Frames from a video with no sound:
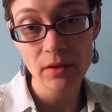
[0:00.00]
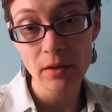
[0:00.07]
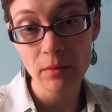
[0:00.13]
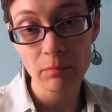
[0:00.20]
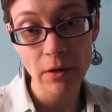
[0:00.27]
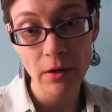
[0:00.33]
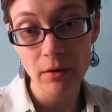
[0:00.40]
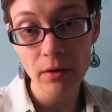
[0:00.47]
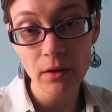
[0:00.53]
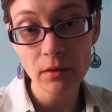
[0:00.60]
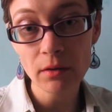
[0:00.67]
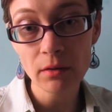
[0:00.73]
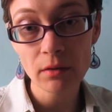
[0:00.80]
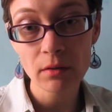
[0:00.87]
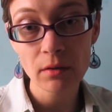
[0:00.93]
get
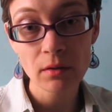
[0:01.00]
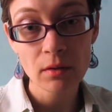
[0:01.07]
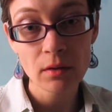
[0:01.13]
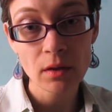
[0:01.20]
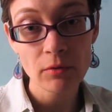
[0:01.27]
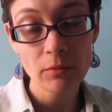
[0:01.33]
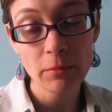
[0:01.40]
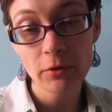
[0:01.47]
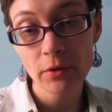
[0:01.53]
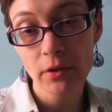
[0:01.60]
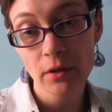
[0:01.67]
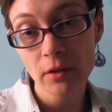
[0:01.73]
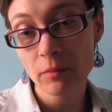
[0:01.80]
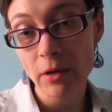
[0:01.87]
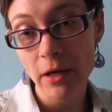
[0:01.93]
married, if you put a
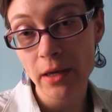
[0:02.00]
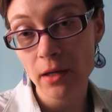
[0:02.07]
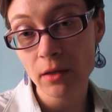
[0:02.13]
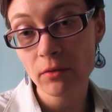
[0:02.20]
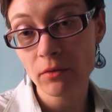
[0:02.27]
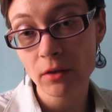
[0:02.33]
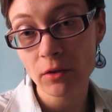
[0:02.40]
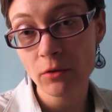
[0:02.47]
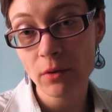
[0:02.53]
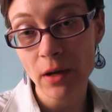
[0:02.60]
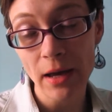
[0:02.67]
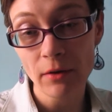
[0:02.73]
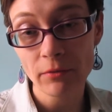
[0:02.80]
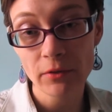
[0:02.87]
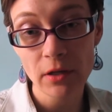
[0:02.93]
gun to my head and said you
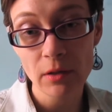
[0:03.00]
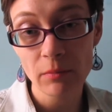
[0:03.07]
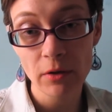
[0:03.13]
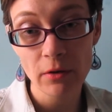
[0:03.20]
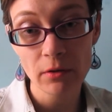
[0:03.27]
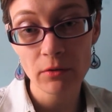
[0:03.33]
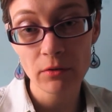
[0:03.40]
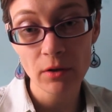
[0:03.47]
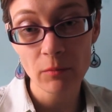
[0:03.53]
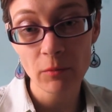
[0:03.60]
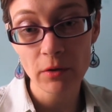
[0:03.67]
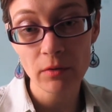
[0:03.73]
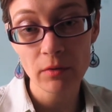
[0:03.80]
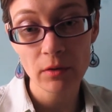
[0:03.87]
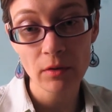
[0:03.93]
have to get married to
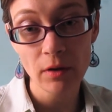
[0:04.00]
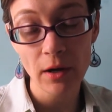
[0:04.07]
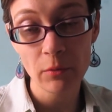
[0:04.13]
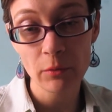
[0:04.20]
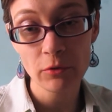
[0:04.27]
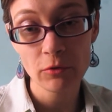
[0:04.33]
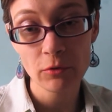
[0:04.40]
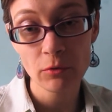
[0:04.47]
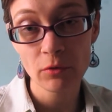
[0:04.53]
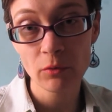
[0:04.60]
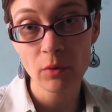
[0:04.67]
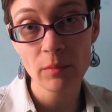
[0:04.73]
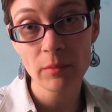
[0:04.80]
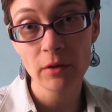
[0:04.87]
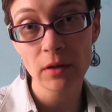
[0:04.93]
someone, then I would choose a
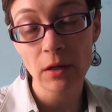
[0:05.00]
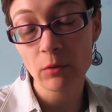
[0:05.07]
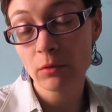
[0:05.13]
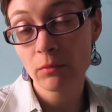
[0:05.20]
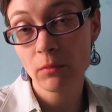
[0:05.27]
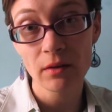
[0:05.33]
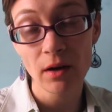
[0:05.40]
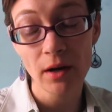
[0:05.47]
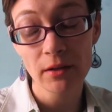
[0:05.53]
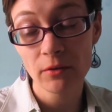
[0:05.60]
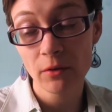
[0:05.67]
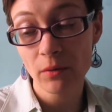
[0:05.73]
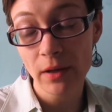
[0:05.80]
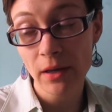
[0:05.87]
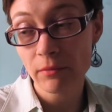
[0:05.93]
woman. I would I
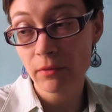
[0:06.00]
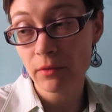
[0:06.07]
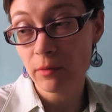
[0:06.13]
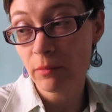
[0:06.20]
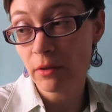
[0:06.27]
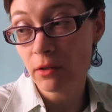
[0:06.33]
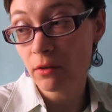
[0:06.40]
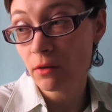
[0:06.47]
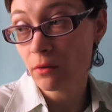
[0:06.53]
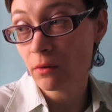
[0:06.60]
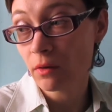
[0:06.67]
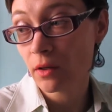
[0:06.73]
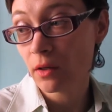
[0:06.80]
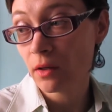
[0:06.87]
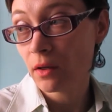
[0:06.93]
don't have a libido
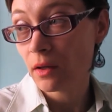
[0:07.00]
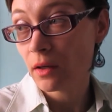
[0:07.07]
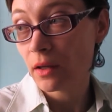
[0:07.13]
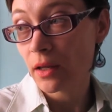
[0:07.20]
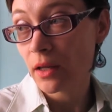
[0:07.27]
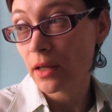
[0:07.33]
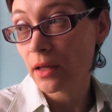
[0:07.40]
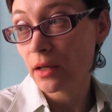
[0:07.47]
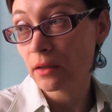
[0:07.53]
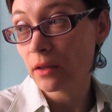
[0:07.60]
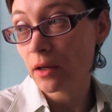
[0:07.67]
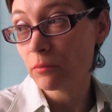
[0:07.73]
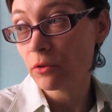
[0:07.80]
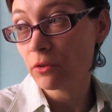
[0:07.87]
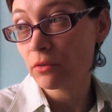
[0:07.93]
and
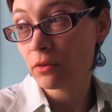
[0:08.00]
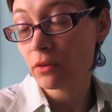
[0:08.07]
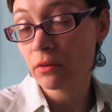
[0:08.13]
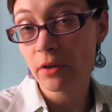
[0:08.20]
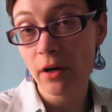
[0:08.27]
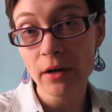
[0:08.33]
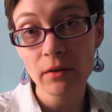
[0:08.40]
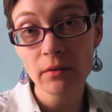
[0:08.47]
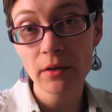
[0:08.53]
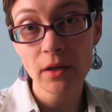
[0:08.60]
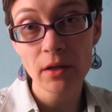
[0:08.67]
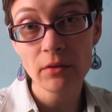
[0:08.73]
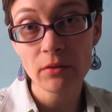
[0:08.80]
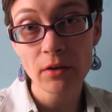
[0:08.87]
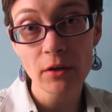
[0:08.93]
I'm just entirely
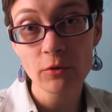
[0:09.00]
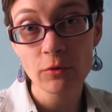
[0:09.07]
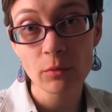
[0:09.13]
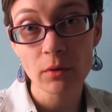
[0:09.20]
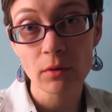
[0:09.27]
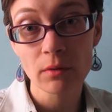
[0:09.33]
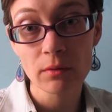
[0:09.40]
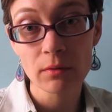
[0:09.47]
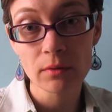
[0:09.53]
asexual.